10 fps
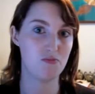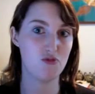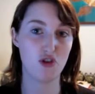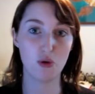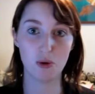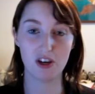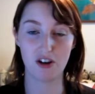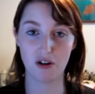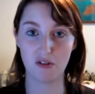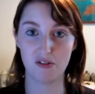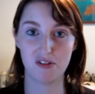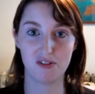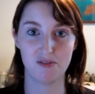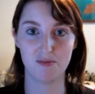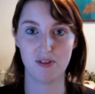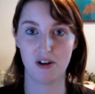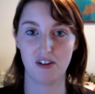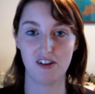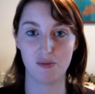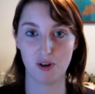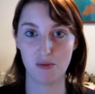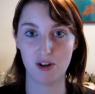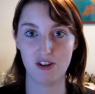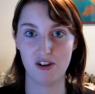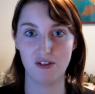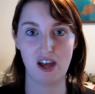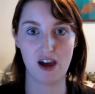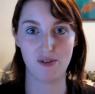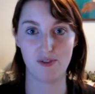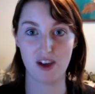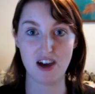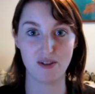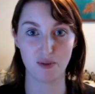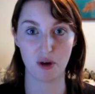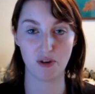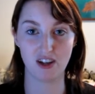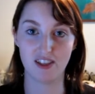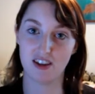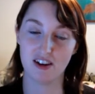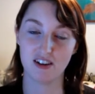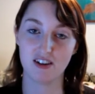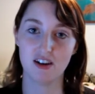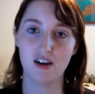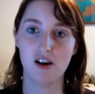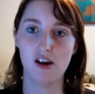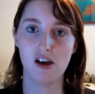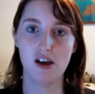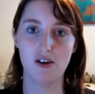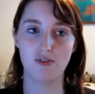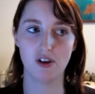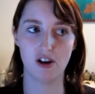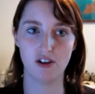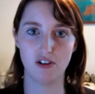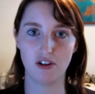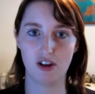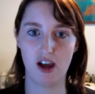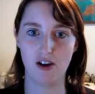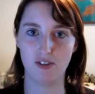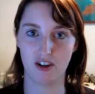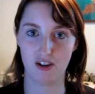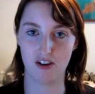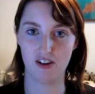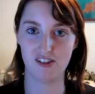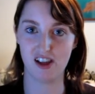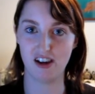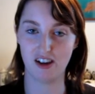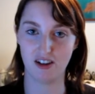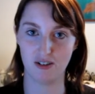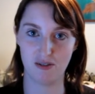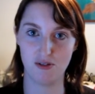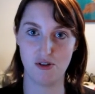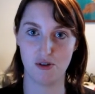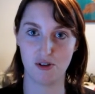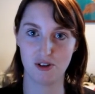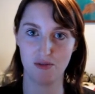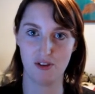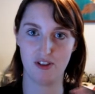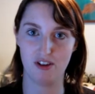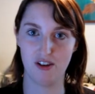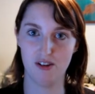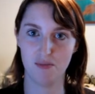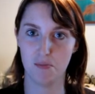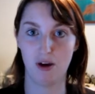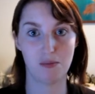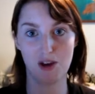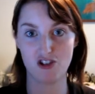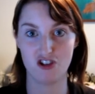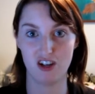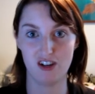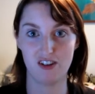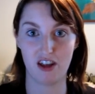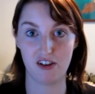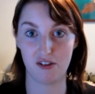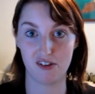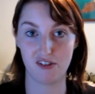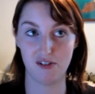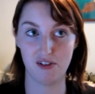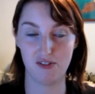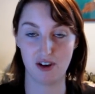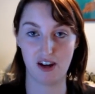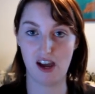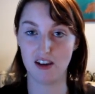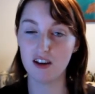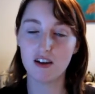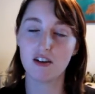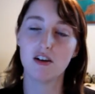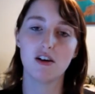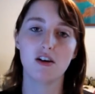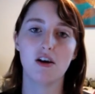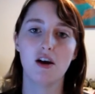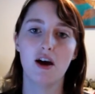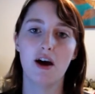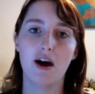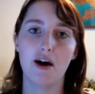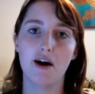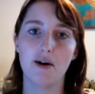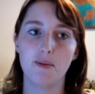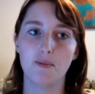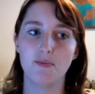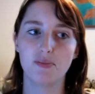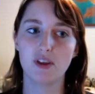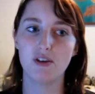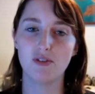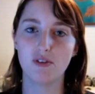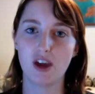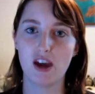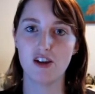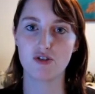2 windows, or at least 1 window, and have a fan going in there. If not, you can have like a sliding door with a bug mesh on it. That also is very handy. If you can,